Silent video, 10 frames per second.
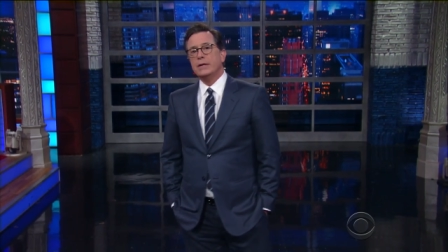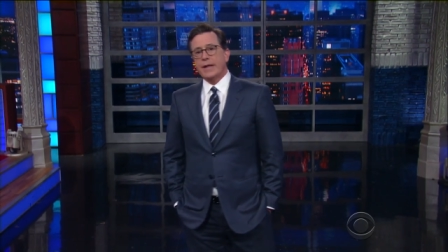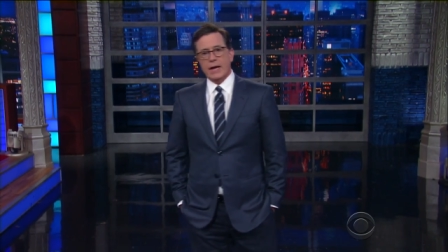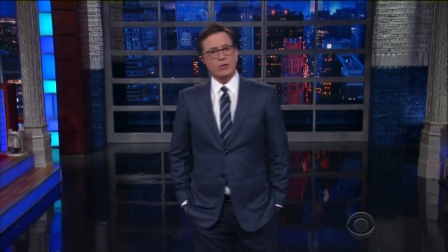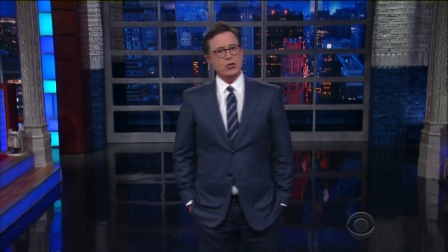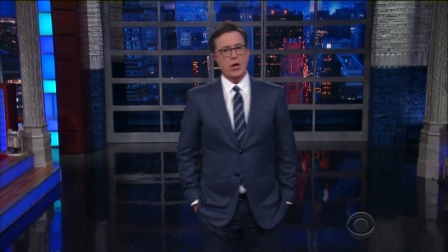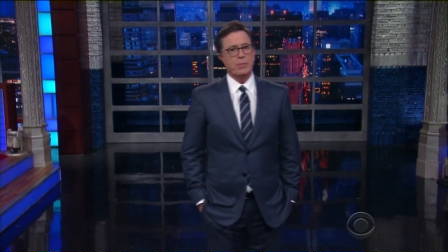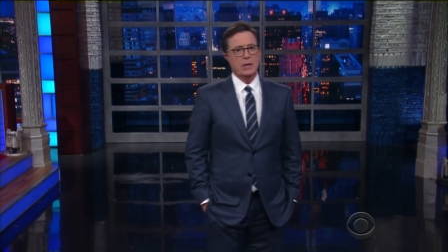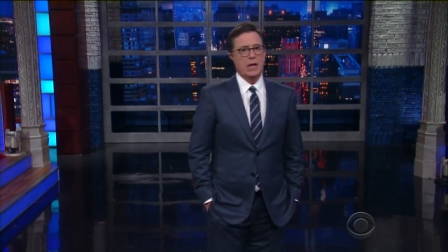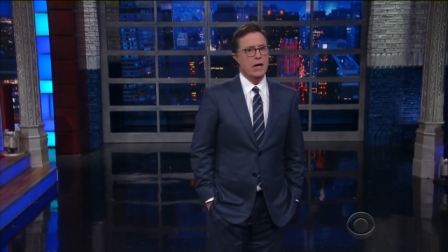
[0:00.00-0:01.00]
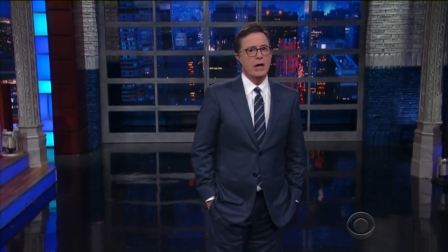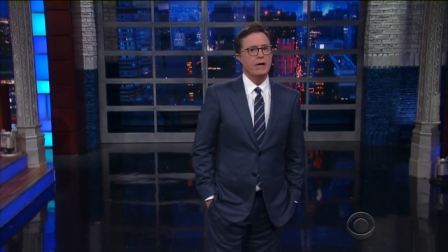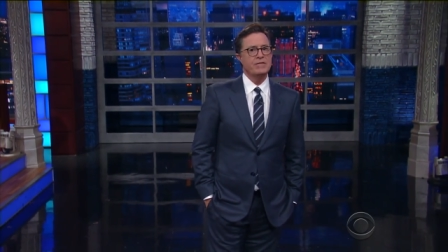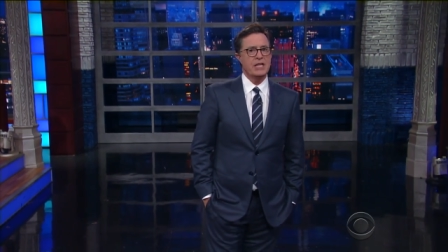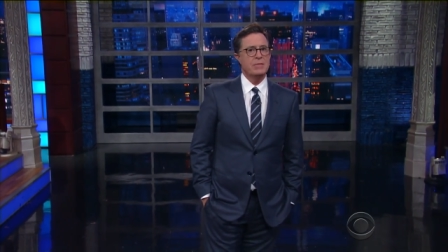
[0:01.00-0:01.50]
Donald Trump
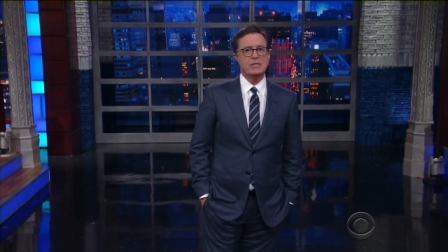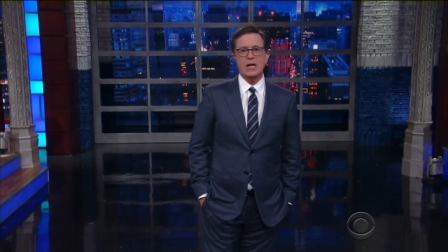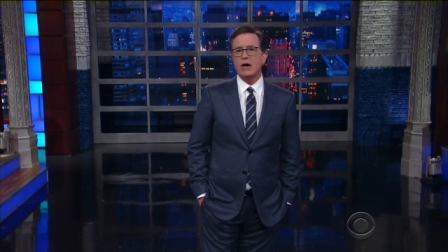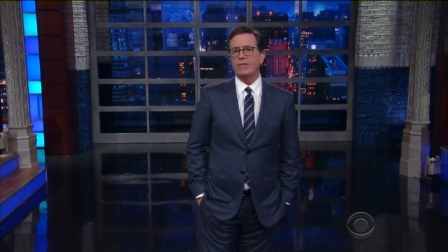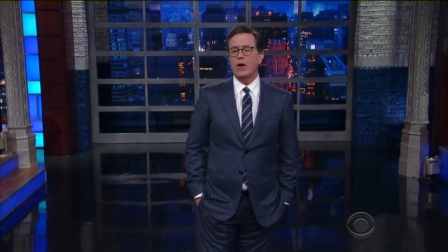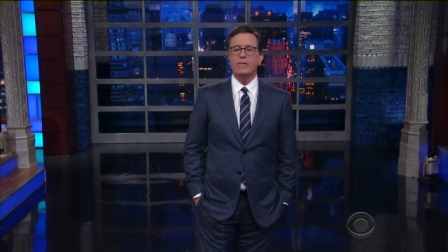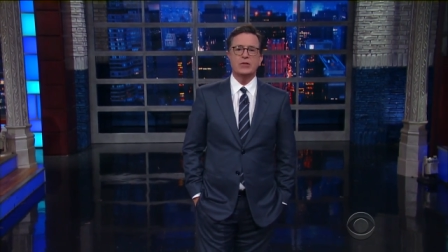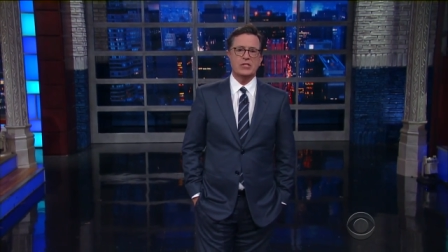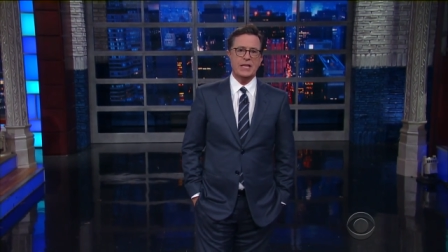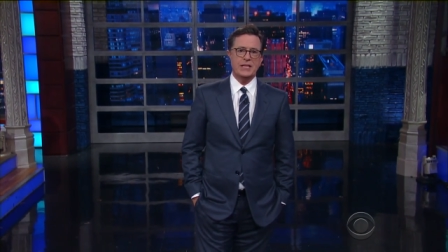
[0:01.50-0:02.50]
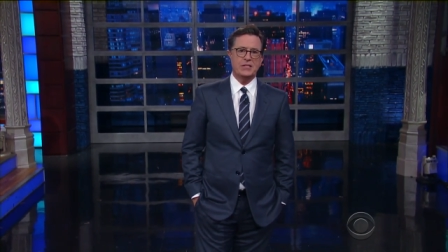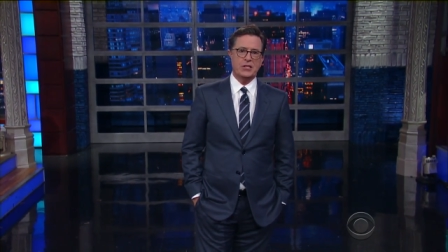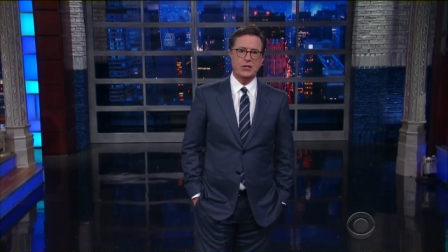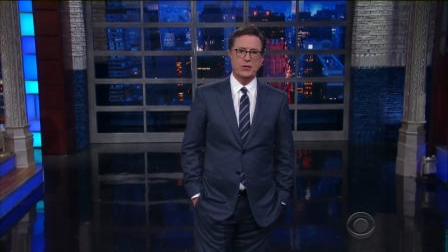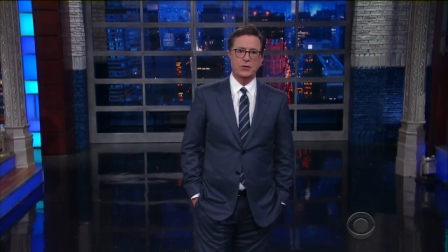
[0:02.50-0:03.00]
loves himself overseas,
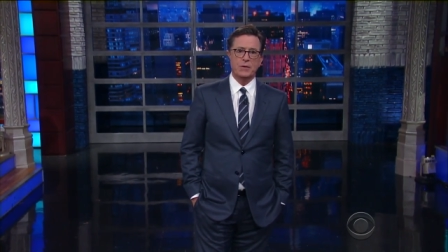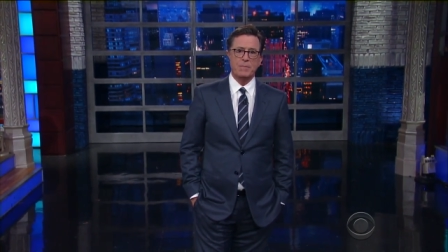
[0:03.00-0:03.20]
too.